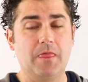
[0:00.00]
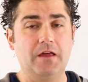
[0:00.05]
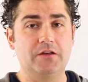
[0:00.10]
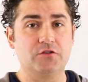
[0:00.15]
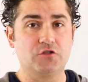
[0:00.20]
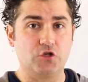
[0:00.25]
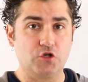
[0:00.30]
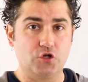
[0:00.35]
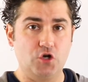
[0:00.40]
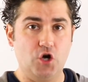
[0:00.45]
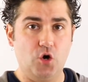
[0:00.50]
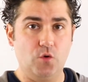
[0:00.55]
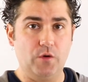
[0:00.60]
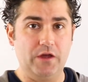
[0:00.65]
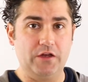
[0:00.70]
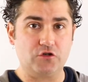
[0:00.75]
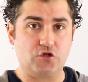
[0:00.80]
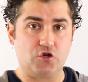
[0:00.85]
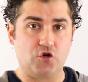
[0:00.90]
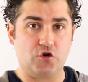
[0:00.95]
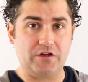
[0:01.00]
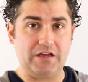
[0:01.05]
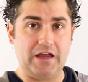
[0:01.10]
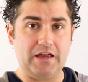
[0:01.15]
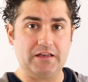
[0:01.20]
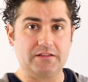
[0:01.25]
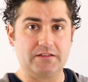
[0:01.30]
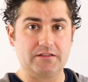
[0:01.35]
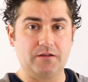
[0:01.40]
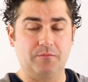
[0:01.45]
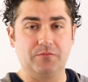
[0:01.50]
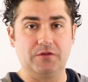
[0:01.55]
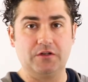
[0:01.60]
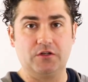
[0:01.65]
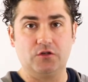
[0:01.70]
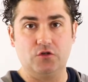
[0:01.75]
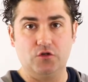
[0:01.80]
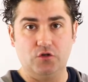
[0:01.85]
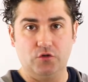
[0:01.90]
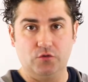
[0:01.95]
and to go and create
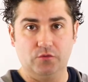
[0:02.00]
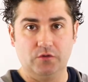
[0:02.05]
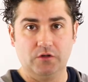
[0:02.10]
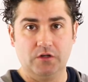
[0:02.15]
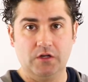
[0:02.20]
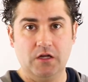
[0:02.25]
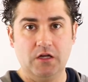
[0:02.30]
something new,